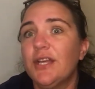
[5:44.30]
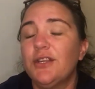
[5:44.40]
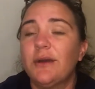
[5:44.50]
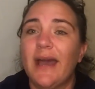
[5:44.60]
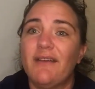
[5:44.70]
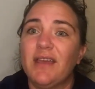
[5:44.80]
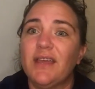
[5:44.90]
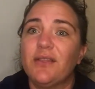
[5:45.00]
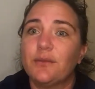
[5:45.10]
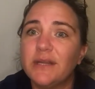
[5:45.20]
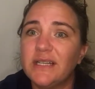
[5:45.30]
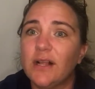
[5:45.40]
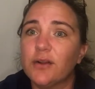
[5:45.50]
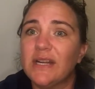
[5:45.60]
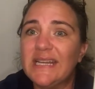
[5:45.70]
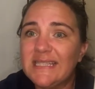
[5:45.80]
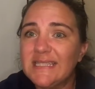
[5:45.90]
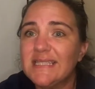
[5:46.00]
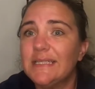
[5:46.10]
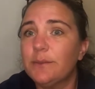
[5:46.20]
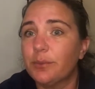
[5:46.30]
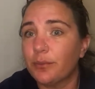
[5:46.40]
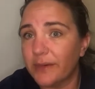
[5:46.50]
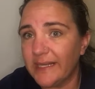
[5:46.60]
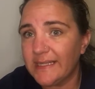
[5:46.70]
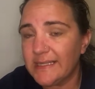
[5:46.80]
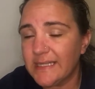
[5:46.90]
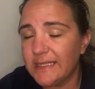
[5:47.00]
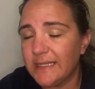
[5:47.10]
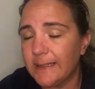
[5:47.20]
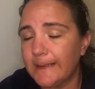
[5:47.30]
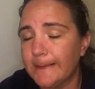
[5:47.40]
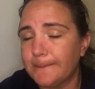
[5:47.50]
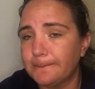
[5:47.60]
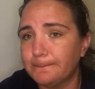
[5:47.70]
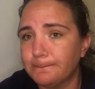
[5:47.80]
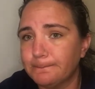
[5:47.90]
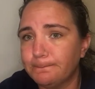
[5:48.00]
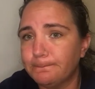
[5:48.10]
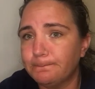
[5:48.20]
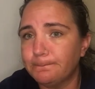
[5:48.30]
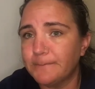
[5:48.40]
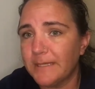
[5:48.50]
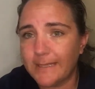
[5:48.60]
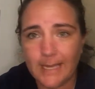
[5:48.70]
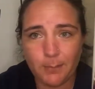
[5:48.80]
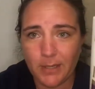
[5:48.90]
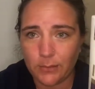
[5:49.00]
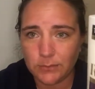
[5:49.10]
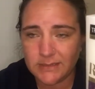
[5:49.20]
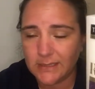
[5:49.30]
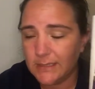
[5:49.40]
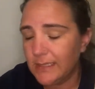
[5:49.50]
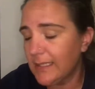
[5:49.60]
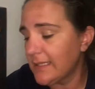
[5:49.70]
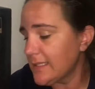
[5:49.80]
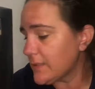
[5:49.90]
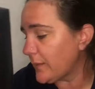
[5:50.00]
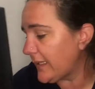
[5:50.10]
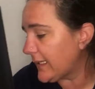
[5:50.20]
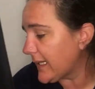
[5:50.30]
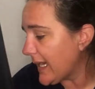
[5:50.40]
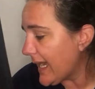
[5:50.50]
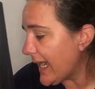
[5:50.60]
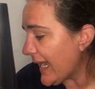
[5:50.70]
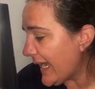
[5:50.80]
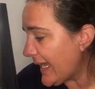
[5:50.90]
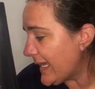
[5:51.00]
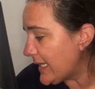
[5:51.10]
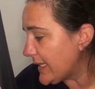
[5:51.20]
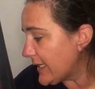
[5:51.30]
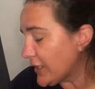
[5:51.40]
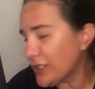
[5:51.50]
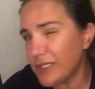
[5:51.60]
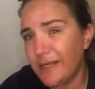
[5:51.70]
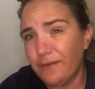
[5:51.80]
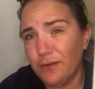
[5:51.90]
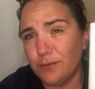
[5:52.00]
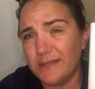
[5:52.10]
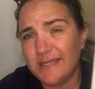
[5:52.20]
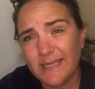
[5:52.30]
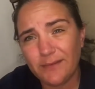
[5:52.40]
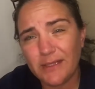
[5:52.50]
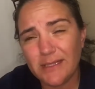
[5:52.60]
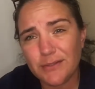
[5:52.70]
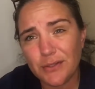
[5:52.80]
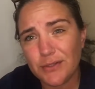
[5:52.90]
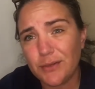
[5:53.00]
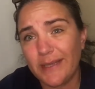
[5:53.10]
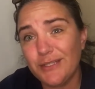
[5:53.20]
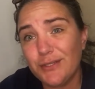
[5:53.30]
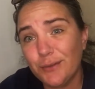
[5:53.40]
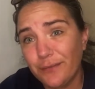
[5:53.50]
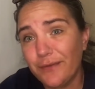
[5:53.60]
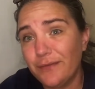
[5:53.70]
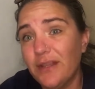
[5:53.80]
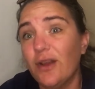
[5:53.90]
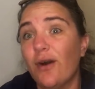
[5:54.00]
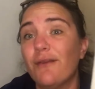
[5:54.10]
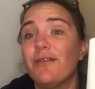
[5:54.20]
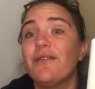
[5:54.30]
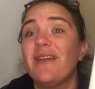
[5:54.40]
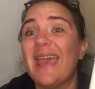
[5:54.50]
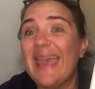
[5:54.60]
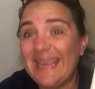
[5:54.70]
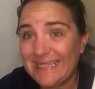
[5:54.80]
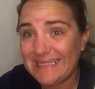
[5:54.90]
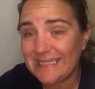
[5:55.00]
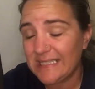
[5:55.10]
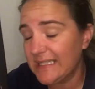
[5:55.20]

You have a $3 instant print um, that came out this week. And there, if you received it, there's also a $2.50 off of 8